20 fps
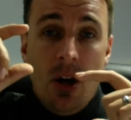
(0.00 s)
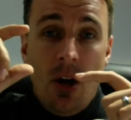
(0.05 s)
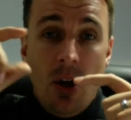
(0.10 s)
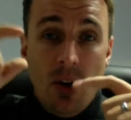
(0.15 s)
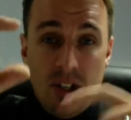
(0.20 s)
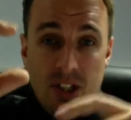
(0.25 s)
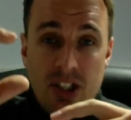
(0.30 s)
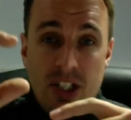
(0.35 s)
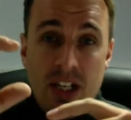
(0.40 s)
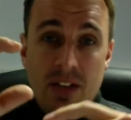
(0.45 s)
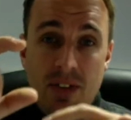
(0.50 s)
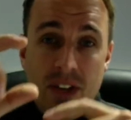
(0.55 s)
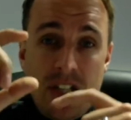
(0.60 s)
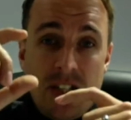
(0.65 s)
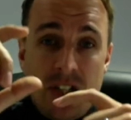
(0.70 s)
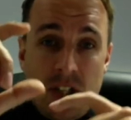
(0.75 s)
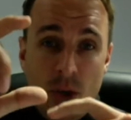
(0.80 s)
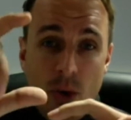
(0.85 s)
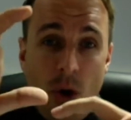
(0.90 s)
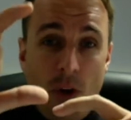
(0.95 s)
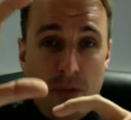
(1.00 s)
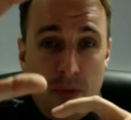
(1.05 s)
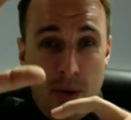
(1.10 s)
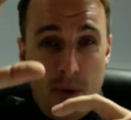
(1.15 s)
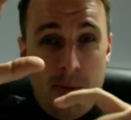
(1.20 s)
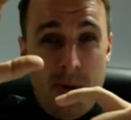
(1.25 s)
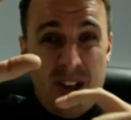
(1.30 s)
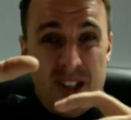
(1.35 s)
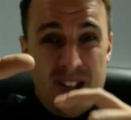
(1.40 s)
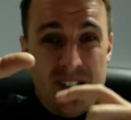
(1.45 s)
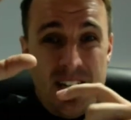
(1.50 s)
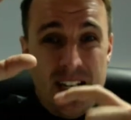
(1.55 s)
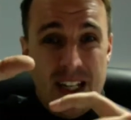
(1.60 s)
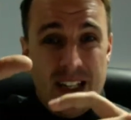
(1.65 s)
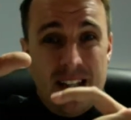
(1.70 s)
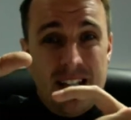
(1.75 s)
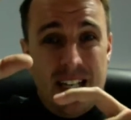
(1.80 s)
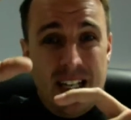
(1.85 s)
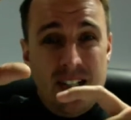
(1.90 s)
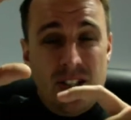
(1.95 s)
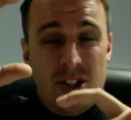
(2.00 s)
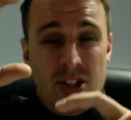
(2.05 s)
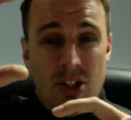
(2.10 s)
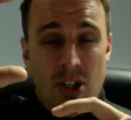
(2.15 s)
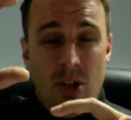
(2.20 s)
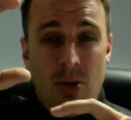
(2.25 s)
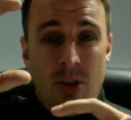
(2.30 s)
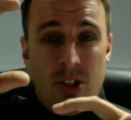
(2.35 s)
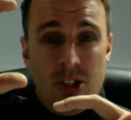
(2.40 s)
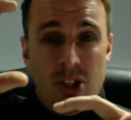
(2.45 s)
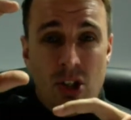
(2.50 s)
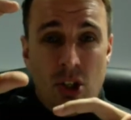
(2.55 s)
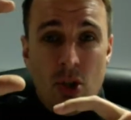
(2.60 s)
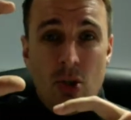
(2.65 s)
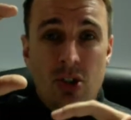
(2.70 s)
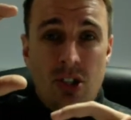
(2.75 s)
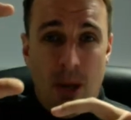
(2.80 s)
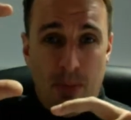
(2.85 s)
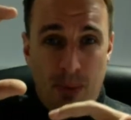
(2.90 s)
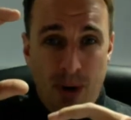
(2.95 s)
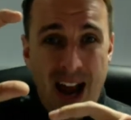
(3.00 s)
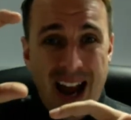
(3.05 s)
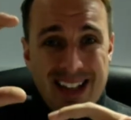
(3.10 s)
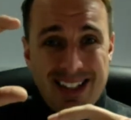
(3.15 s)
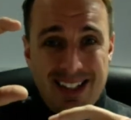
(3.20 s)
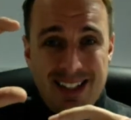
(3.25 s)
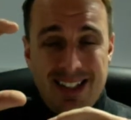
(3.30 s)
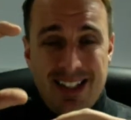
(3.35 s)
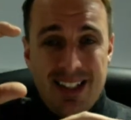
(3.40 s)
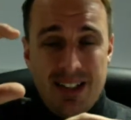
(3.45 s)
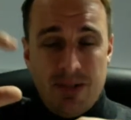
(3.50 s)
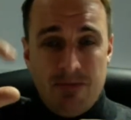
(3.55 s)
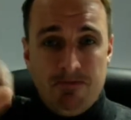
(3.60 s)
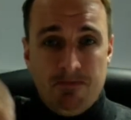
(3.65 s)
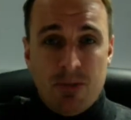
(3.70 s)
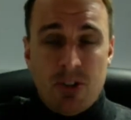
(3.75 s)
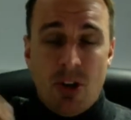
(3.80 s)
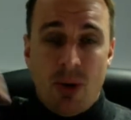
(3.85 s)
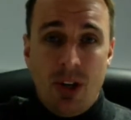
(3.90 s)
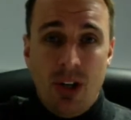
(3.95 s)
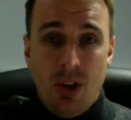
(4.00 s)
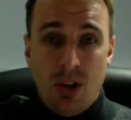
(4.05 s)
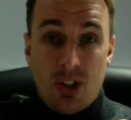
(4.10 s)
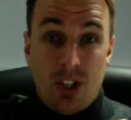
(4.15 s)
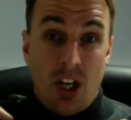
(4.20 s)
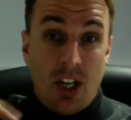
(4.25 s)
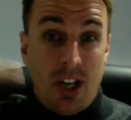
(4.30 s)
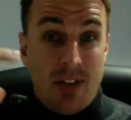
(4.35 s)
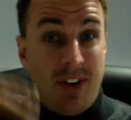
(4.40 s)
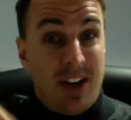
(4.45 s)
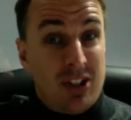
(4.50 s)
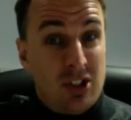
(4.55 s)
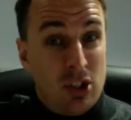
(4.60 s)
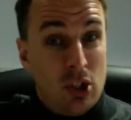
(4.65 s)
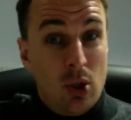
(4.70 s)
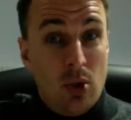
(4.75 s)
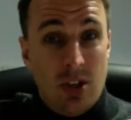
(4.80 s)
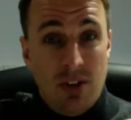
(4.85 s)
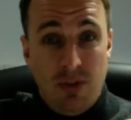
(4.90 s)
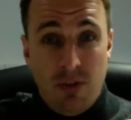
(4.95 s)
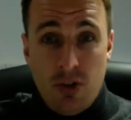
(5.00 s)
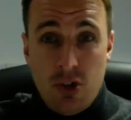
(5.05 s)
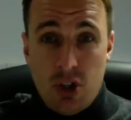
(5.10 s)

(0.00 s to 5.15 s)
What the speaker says: On a CV, too often am I seeing these 2 as 2 separate entities, so it looks like I've had 2 different